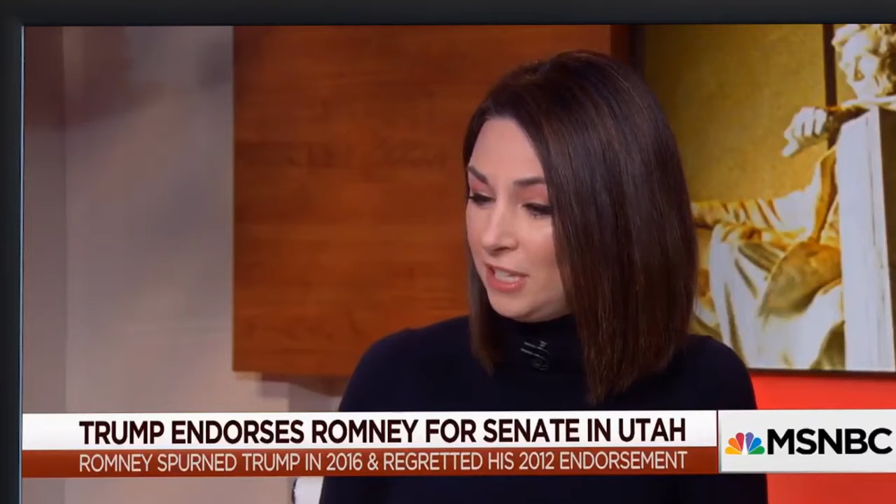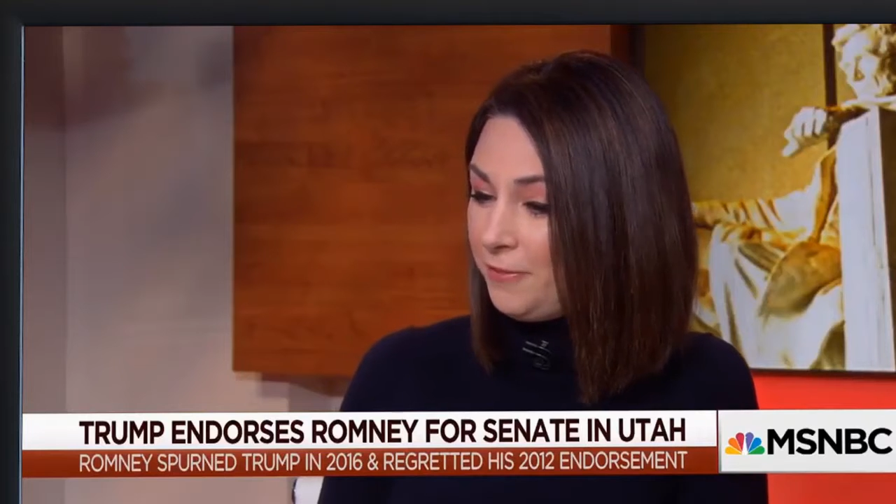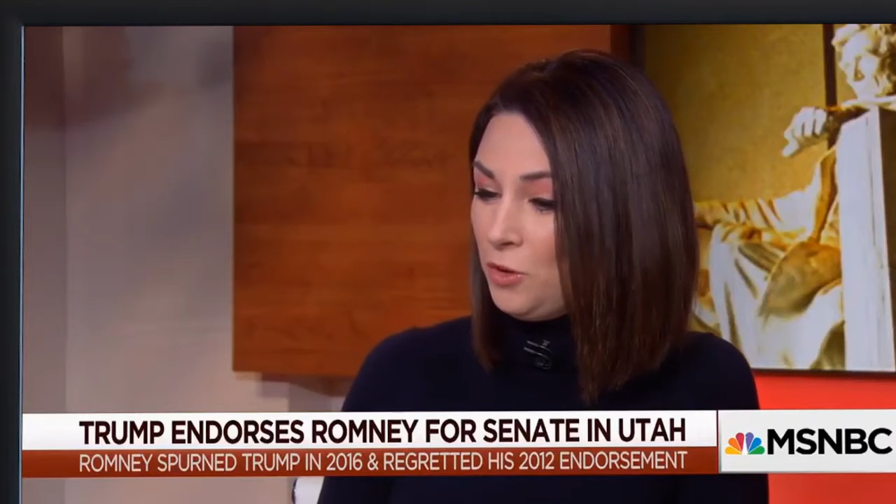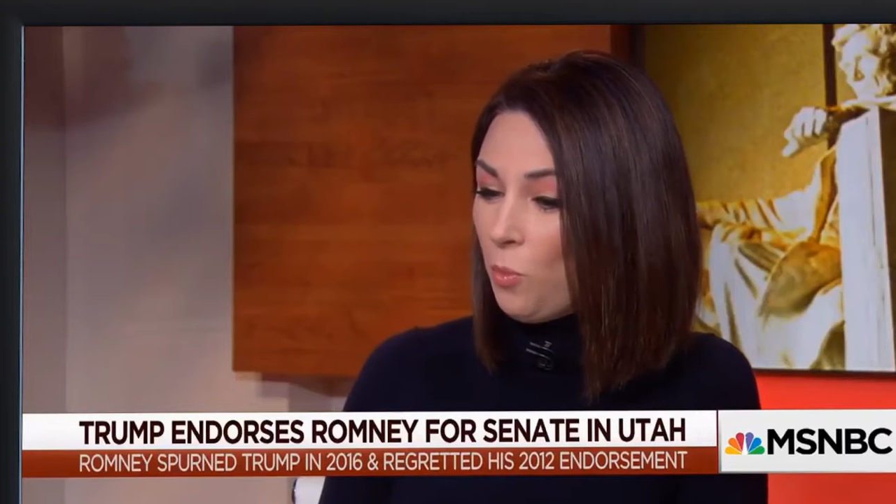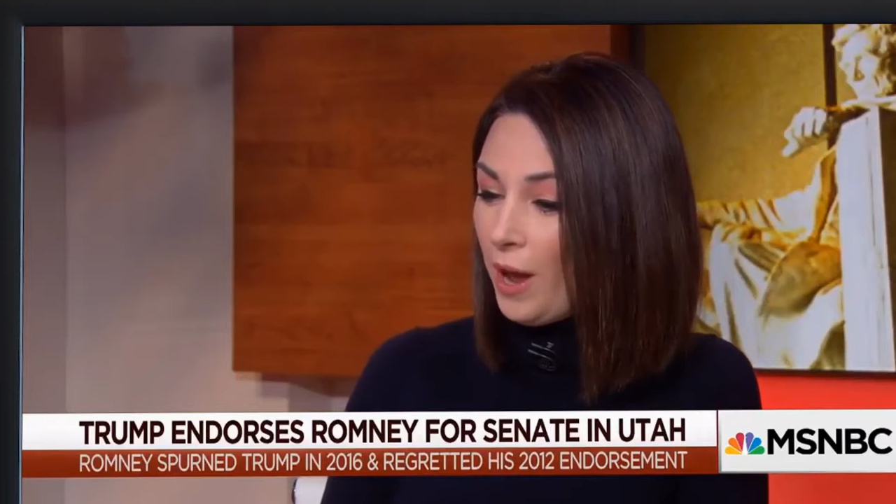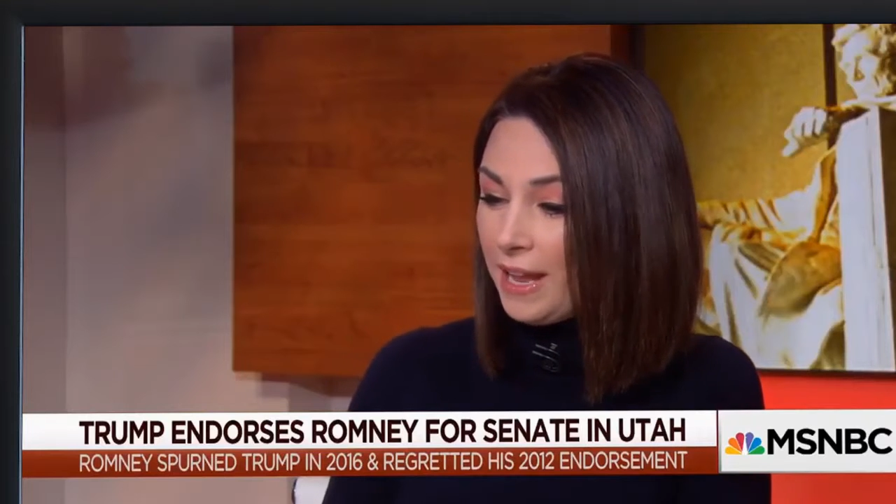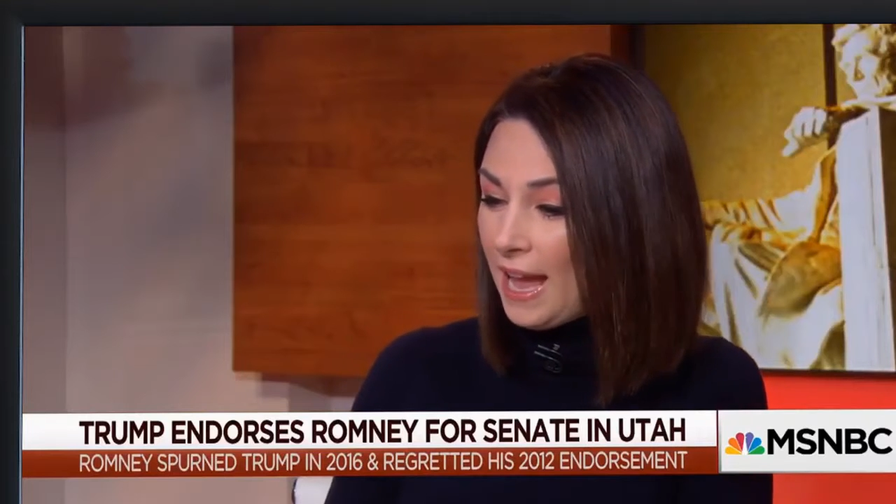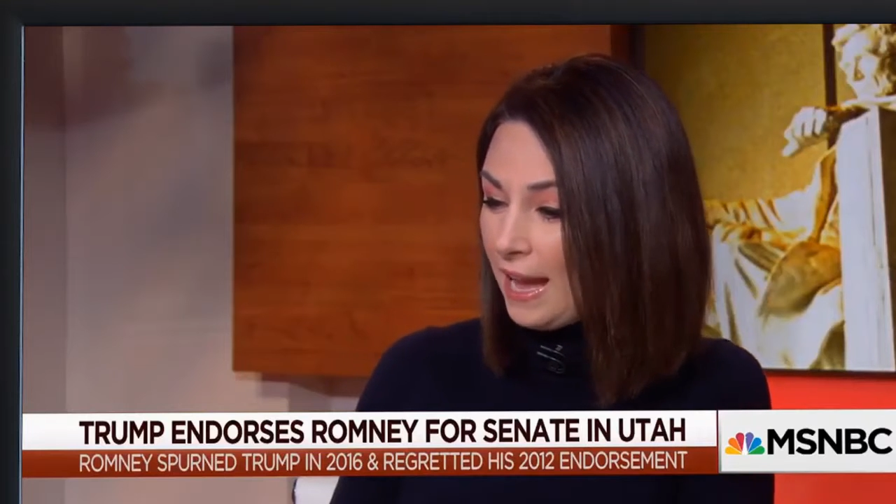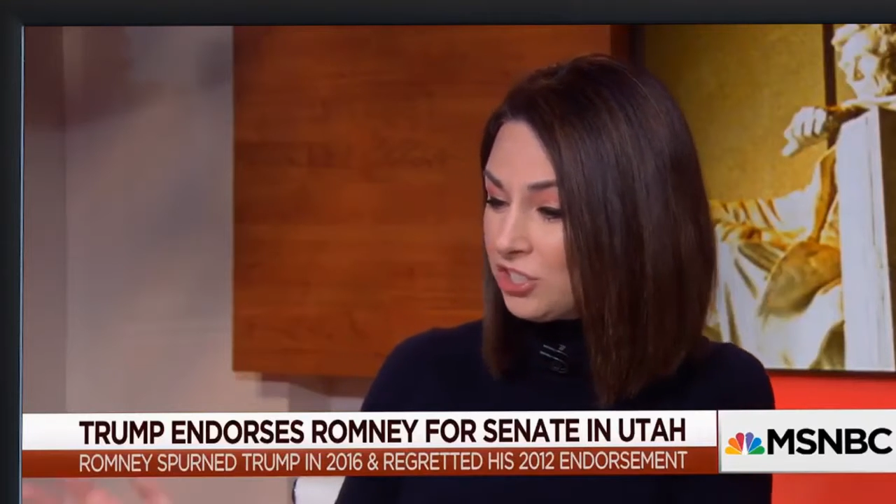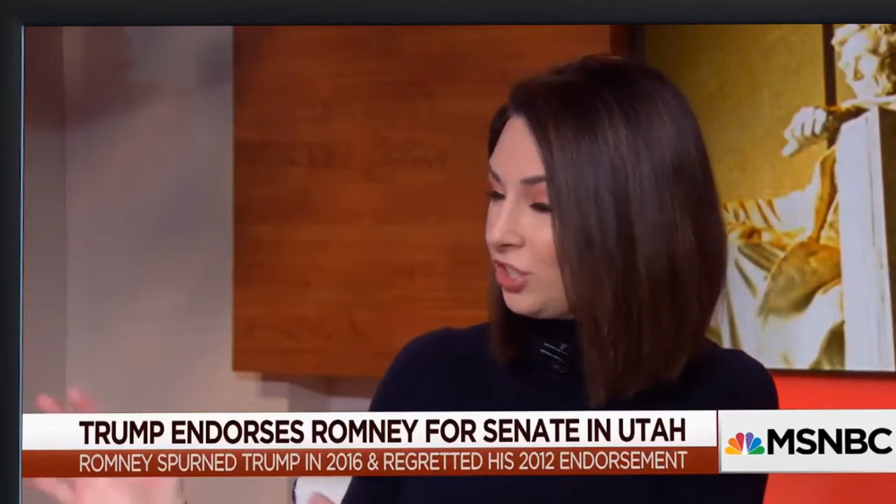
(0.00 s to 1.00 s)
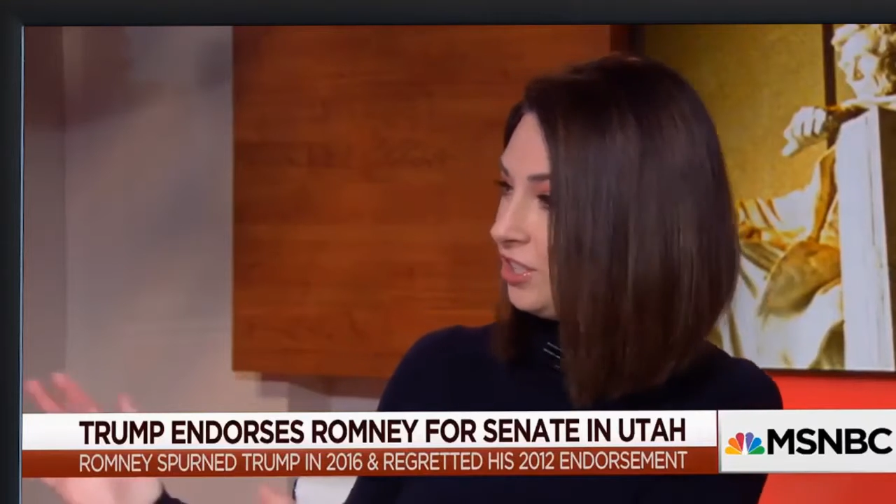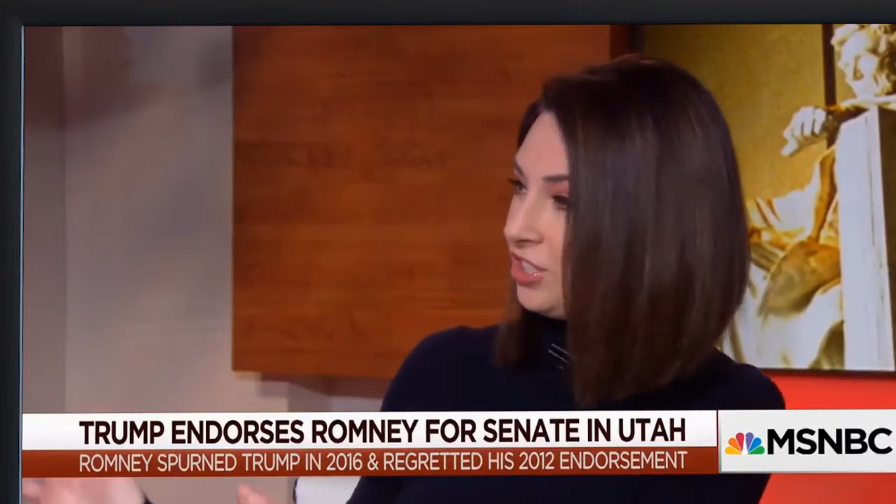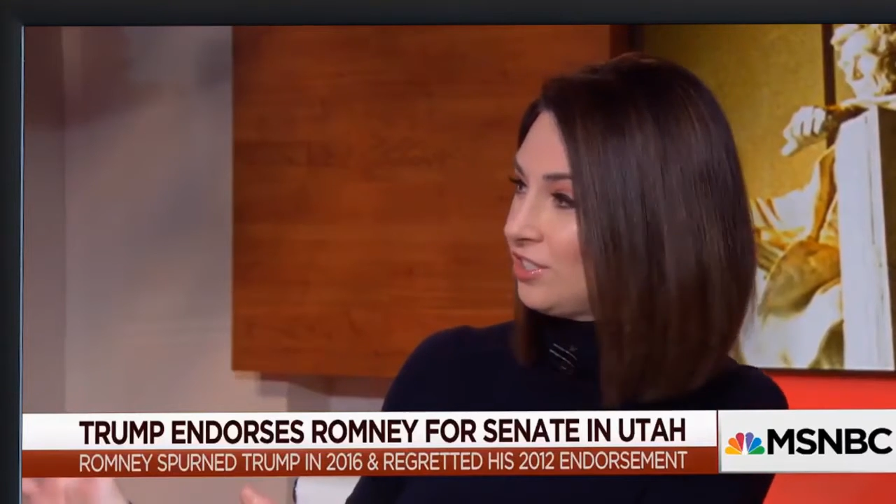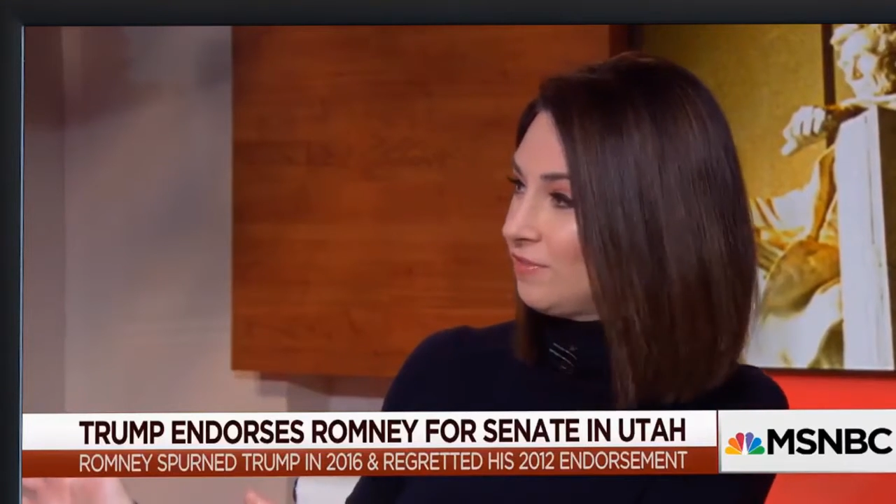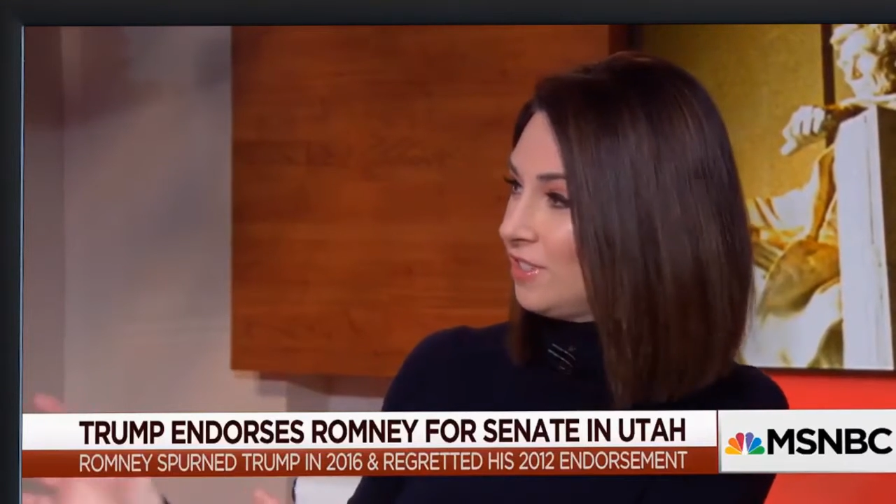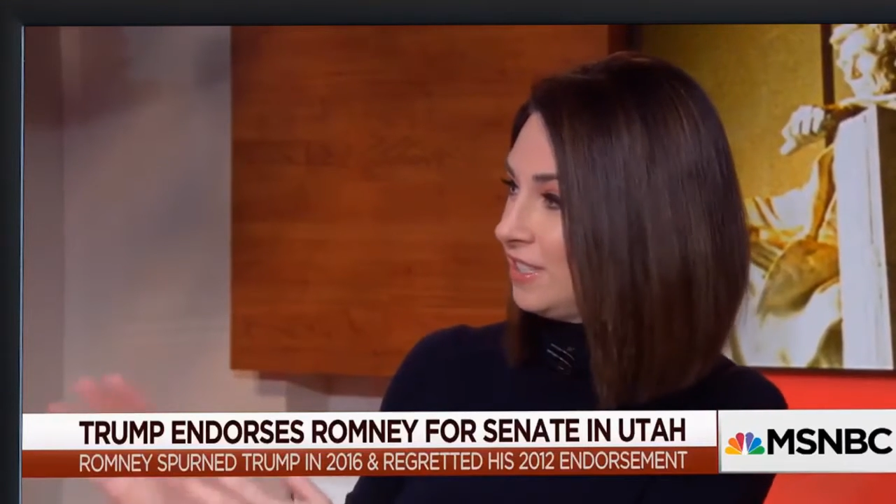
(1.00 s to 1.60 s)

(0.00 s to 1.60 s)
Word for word: And if you want to actually just